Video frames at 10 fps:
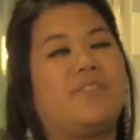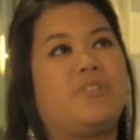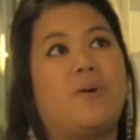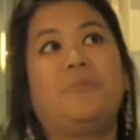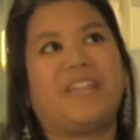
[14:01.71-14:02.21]
a
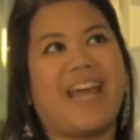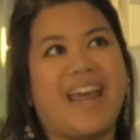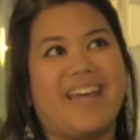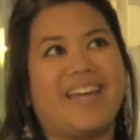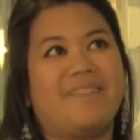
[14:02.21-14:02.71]

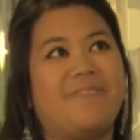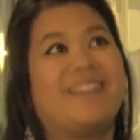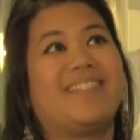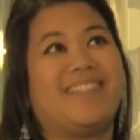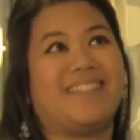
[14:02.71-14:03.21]
sommelier in
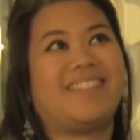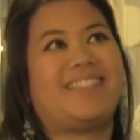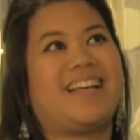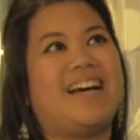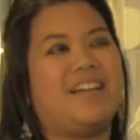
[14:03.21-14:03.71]

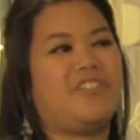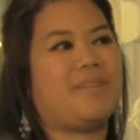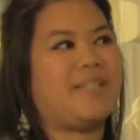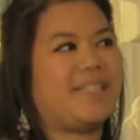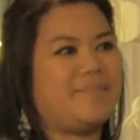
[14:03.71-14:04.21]
residence,
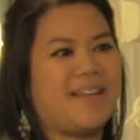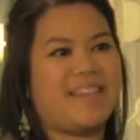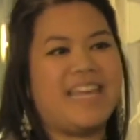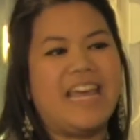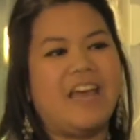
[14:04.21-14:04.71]
Jamie Smith,
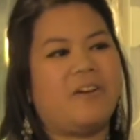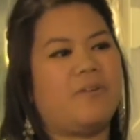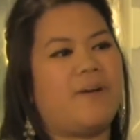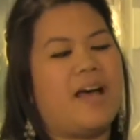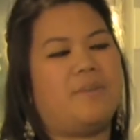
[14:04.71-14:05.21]

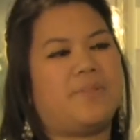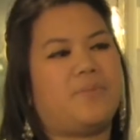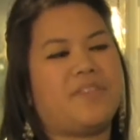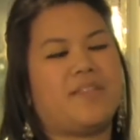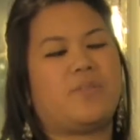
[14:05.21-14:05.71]
who helps
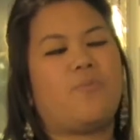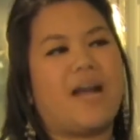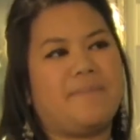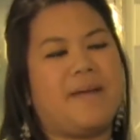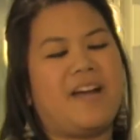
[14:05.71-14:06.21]
with this
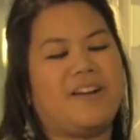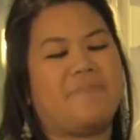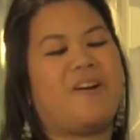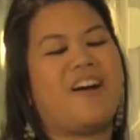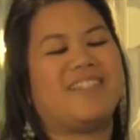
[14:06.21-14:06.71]
wine pairing
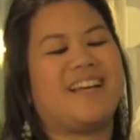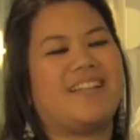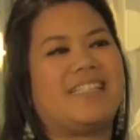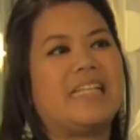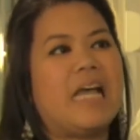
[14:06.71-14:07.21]

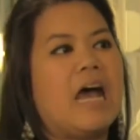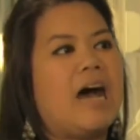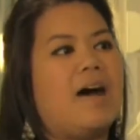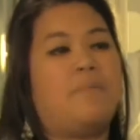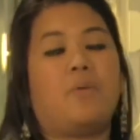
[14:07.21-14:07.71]
process.
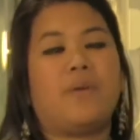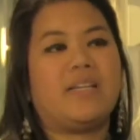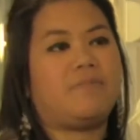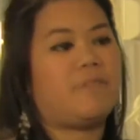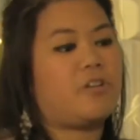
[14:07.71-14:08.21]
But
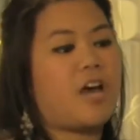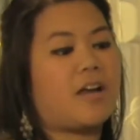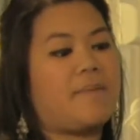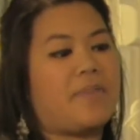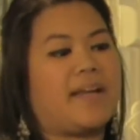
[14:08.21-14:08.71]
we talk
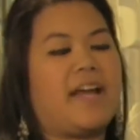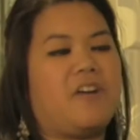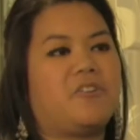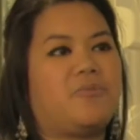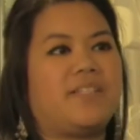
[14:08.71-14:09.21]
about the
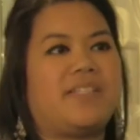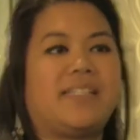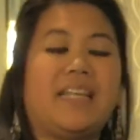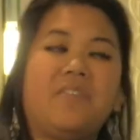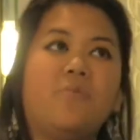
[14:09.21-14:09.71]

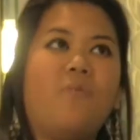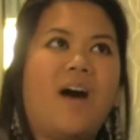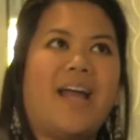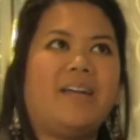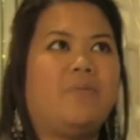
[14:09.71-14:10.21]
characteristics in the
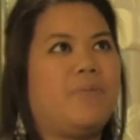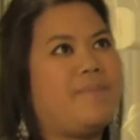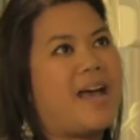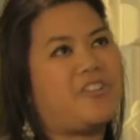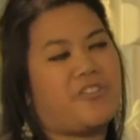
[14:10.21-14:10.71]
wine, we
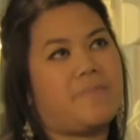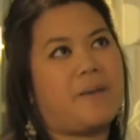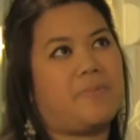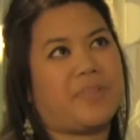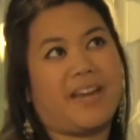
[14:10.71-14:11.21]
match them
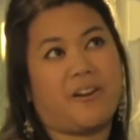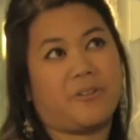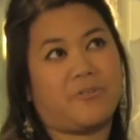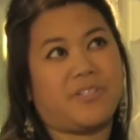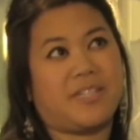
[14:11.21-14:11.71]
up with
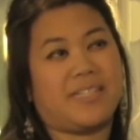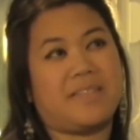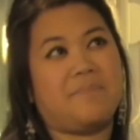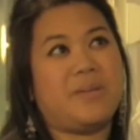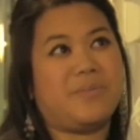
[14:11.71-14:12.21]
characteristics in
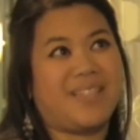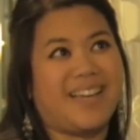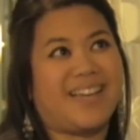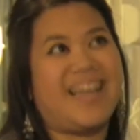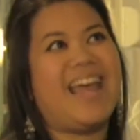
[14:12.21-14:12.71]
the
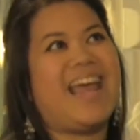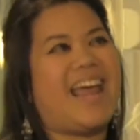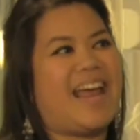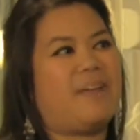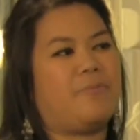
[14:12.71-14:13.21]
music,
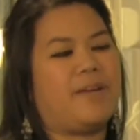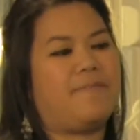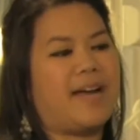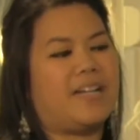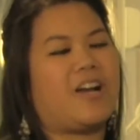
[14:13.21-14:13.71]
and we
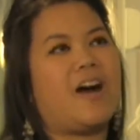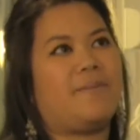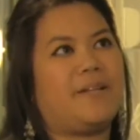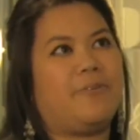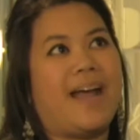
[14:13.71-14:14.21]
find a
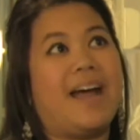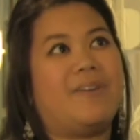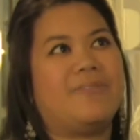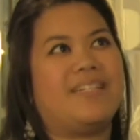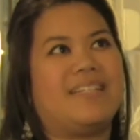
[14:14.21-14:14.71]
common
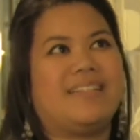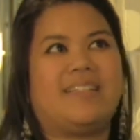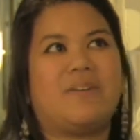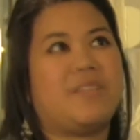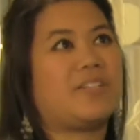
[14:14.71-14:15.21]
ground.
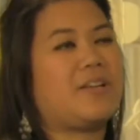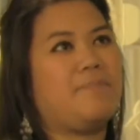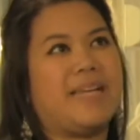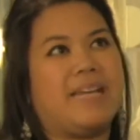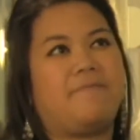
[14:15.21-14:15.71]
So this could
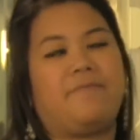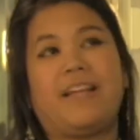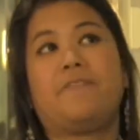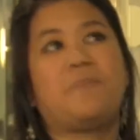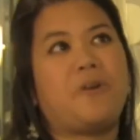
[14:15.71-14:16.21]
be
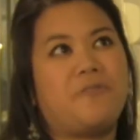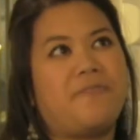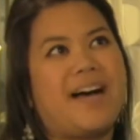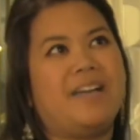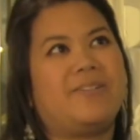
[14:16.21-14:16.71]
flavor
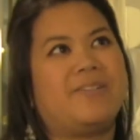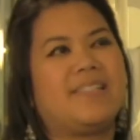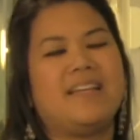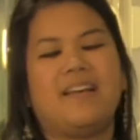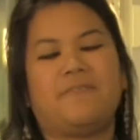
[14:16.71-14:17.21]
profiles.
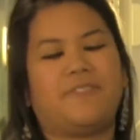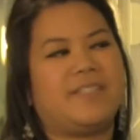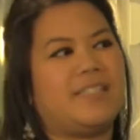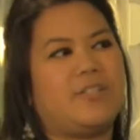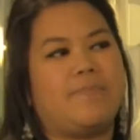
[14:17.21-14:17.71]
For
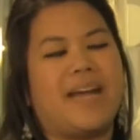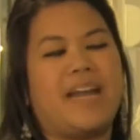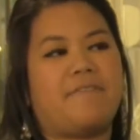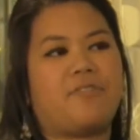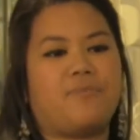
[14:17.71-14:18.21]
instance, you might
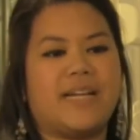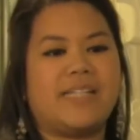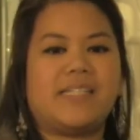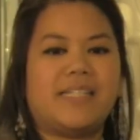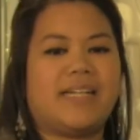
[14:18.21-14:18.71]
have 3
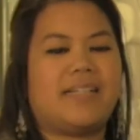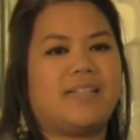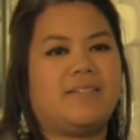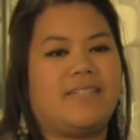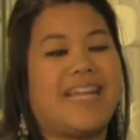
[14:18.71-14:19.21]
distinct
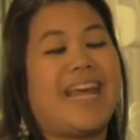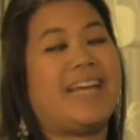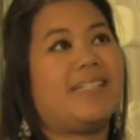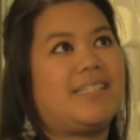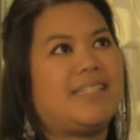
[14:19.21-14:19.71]

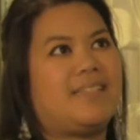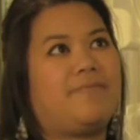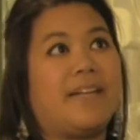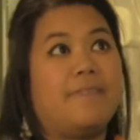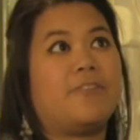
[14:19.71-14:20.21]
tastes,
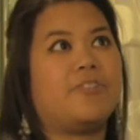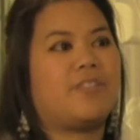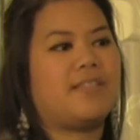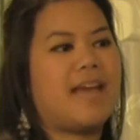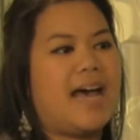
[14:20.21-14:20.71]
flavors
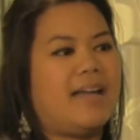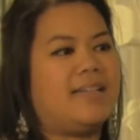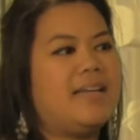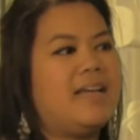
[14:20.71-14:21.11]
that